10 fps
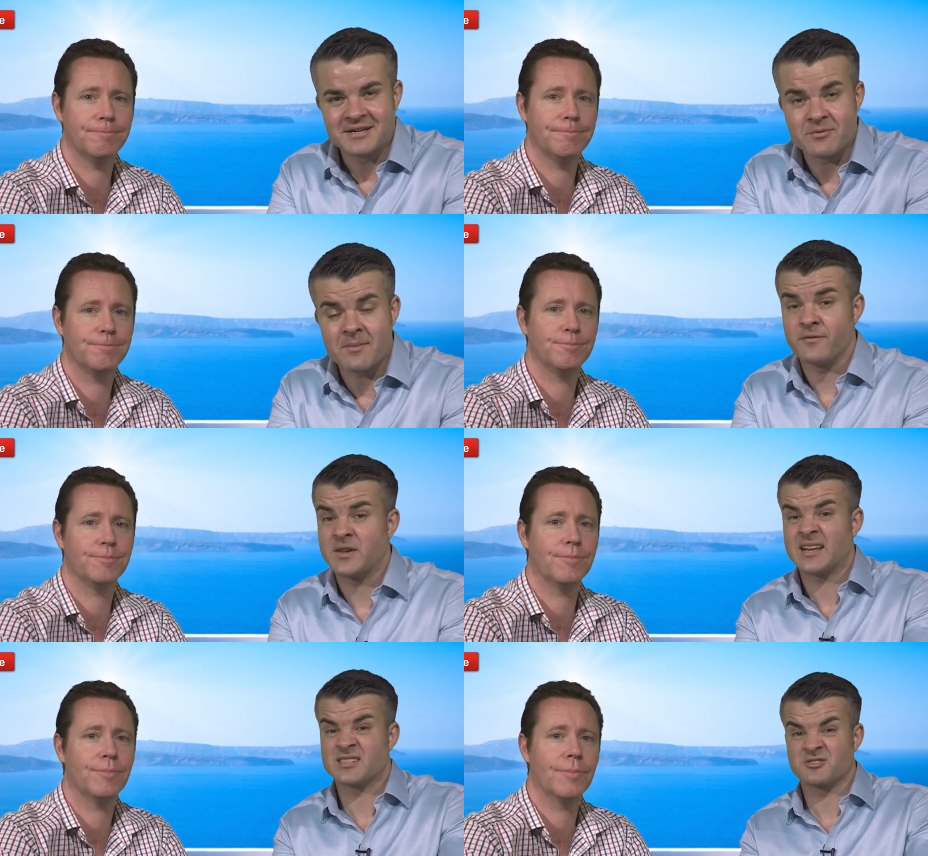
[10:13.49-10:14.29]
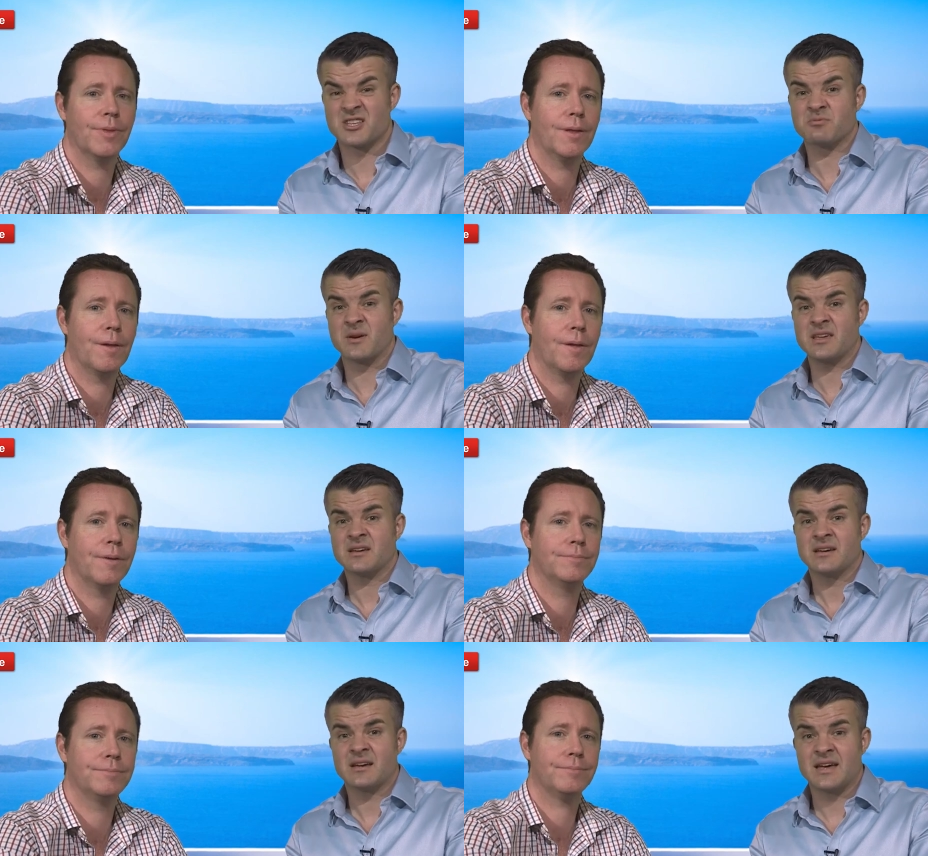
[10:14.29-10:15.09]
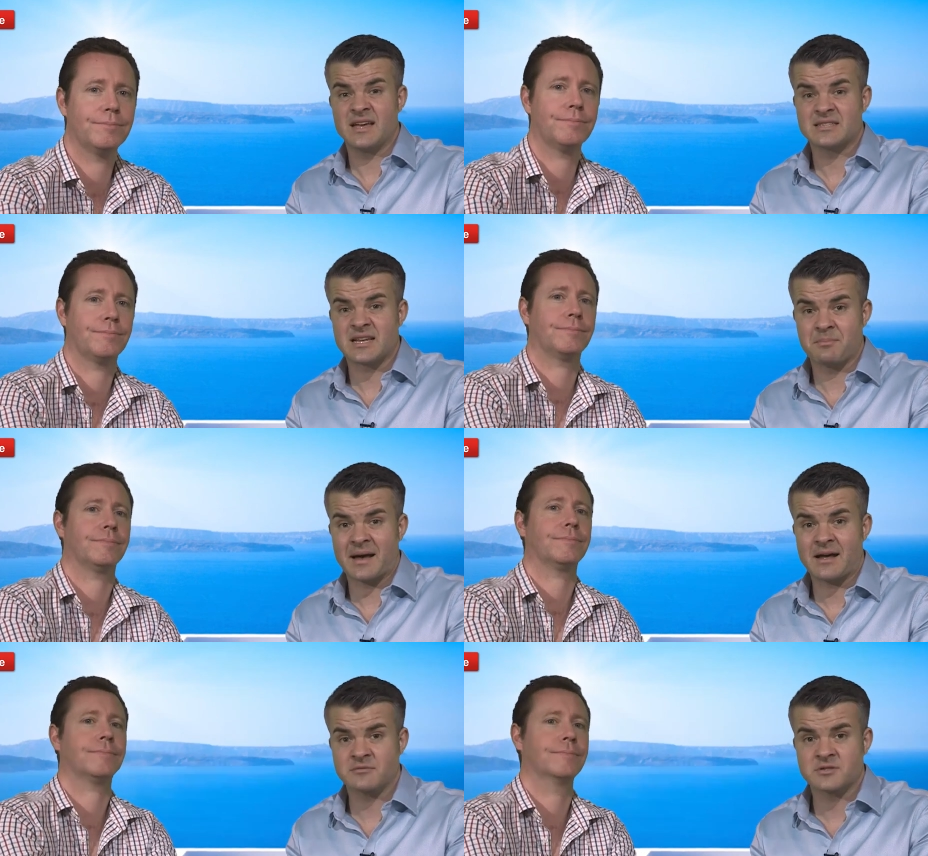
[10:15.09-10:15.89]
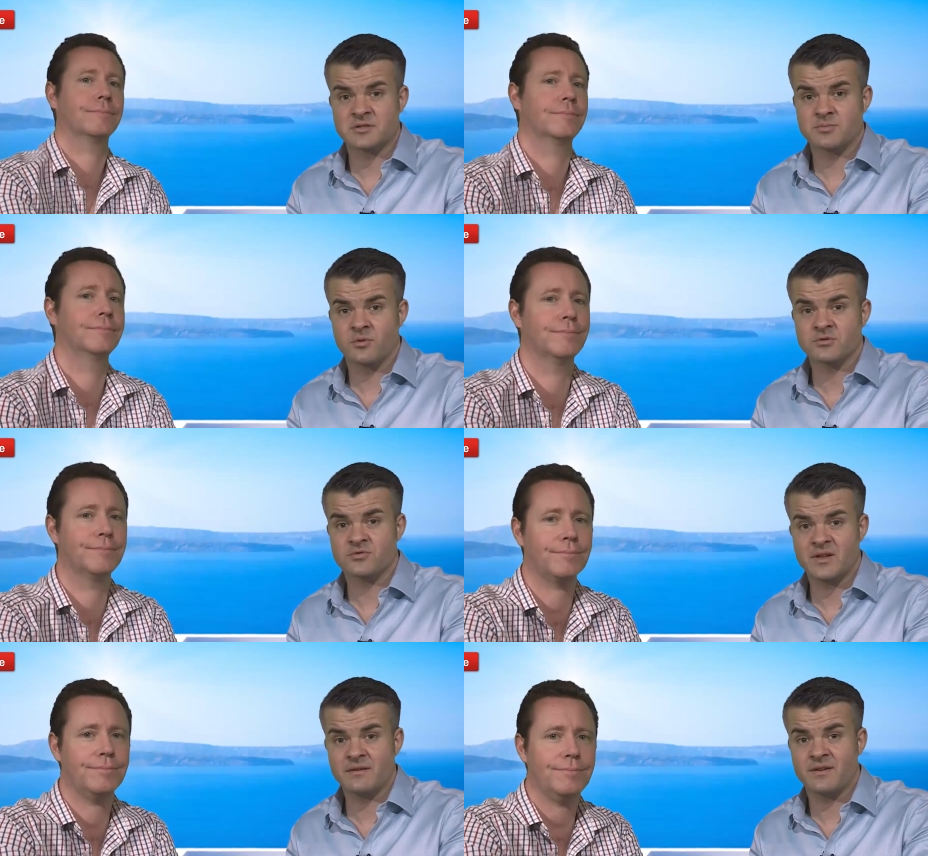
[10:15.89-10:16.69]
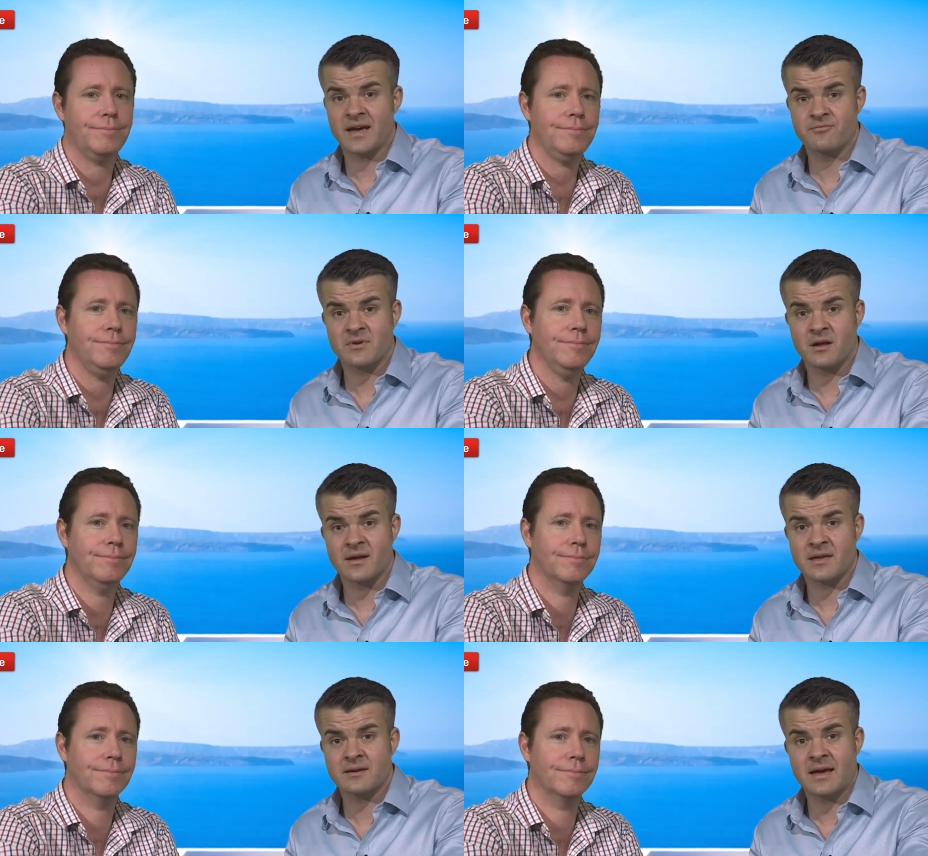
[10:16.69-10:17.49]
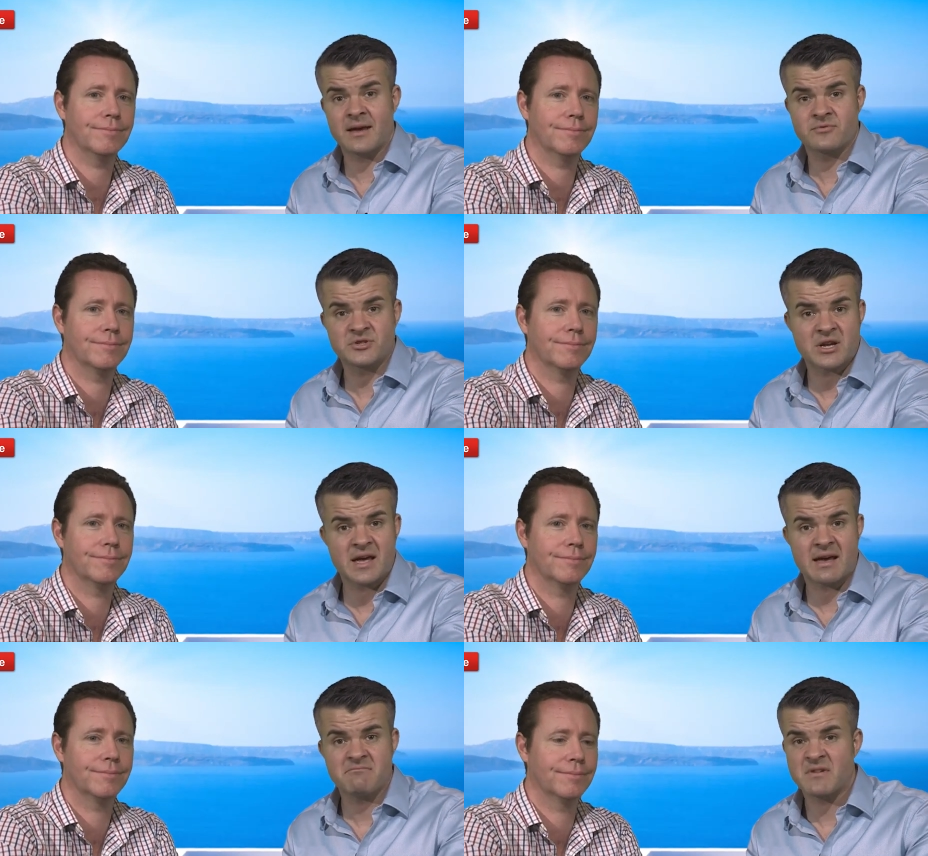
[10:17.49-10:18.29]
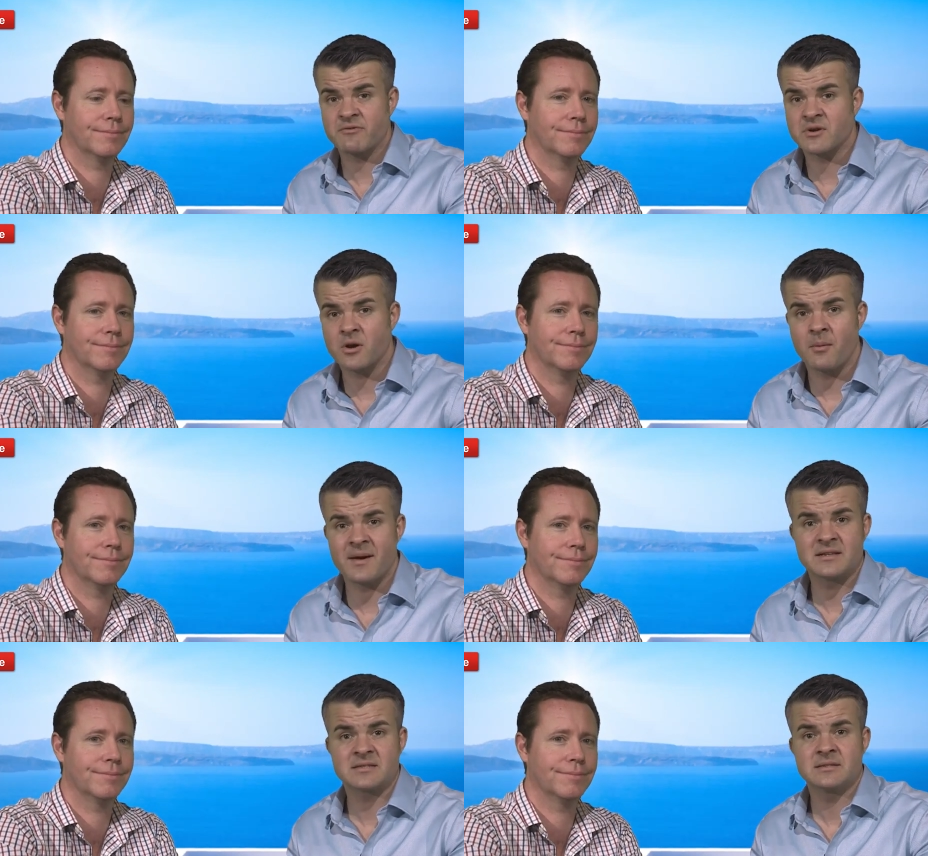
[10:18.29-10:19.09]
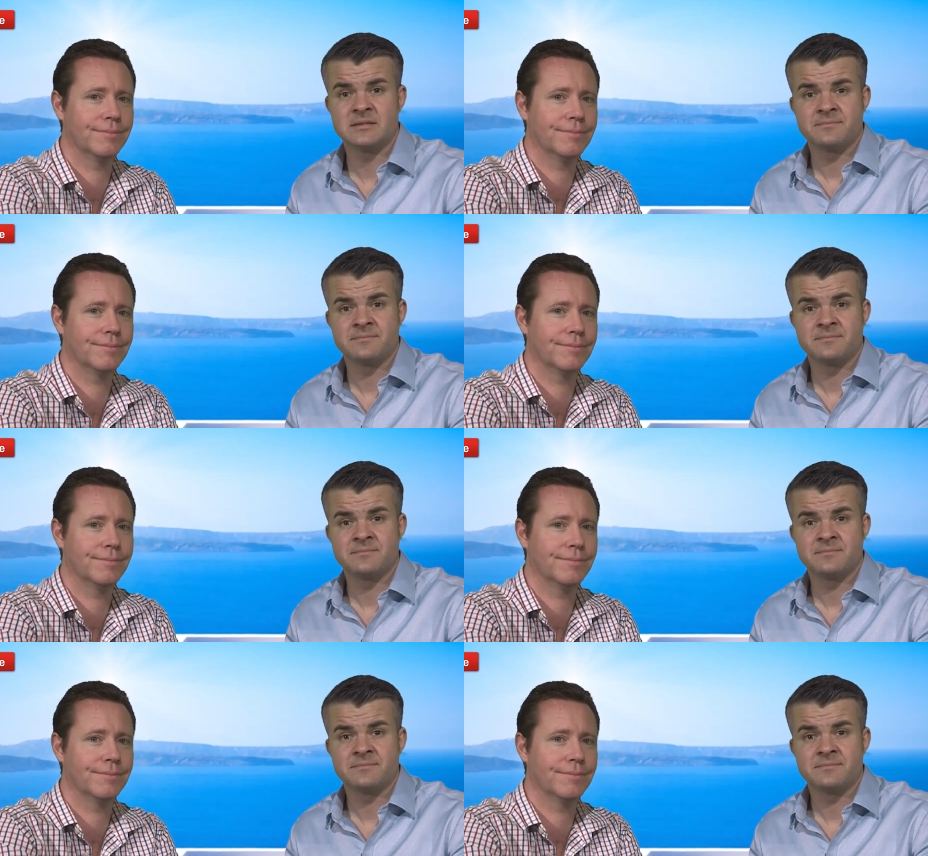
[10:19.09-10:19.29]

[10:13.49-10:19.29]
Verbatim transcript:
Speaker 1: And remember, if you get in touch this week, it's a pound to Sports Relief for every like, every share, every comment,